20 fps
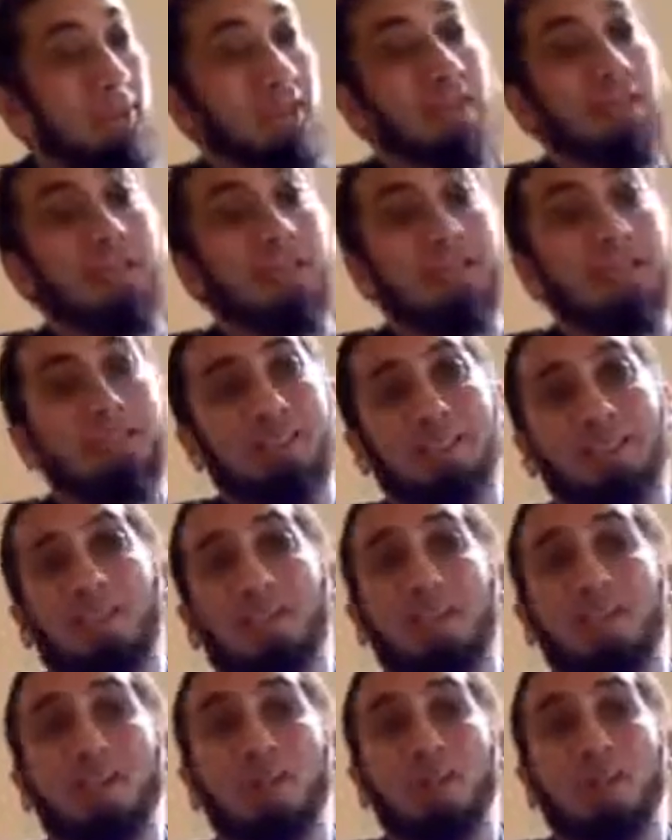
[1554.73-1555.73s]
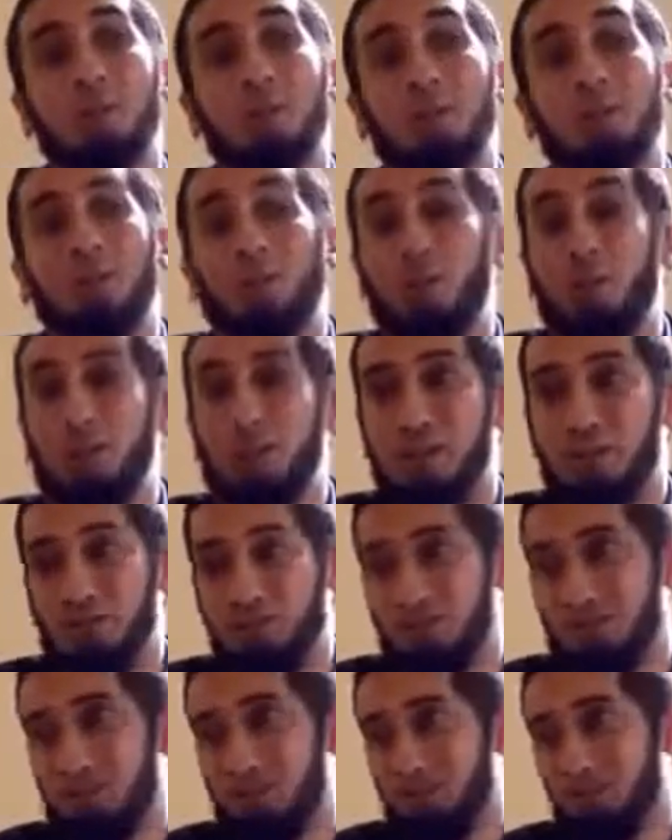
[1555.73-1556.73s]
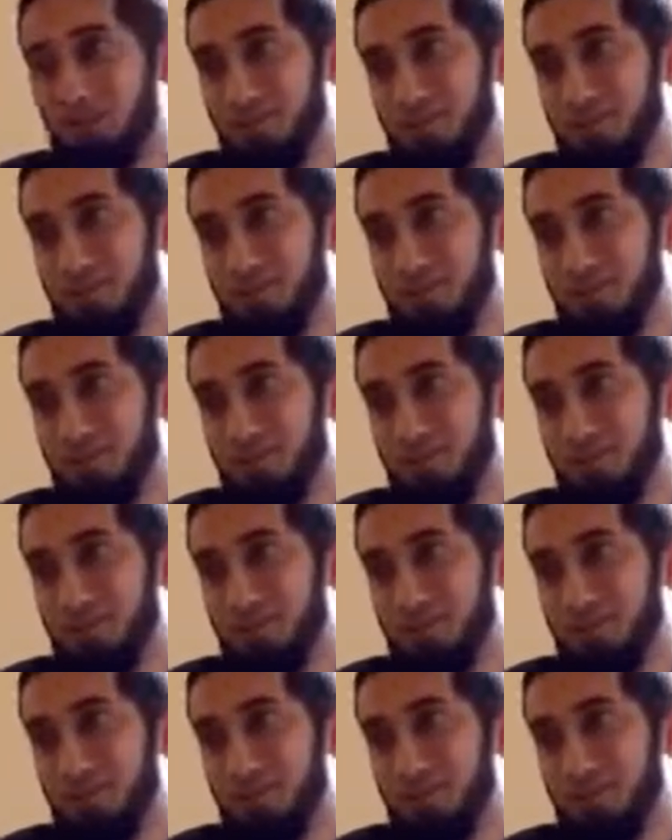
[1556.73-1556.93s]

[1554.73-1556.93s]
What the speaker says: Jal tested the nation before us.